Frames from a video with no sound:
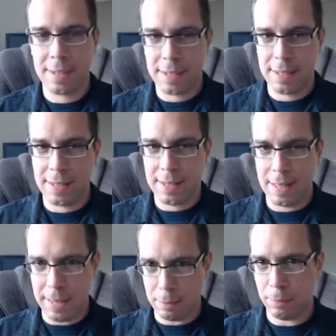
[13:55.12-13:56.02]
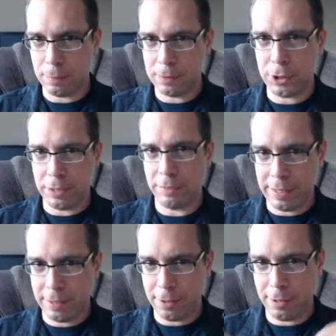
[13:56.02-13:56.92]
And that will generate
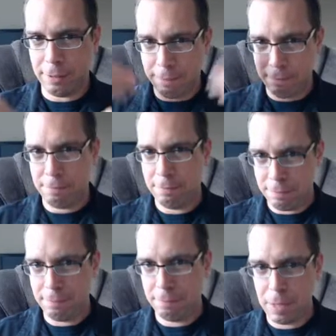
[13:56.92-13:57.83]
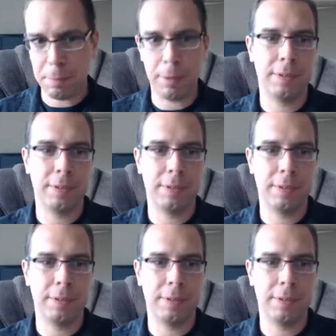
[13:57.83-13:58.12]
our numbers.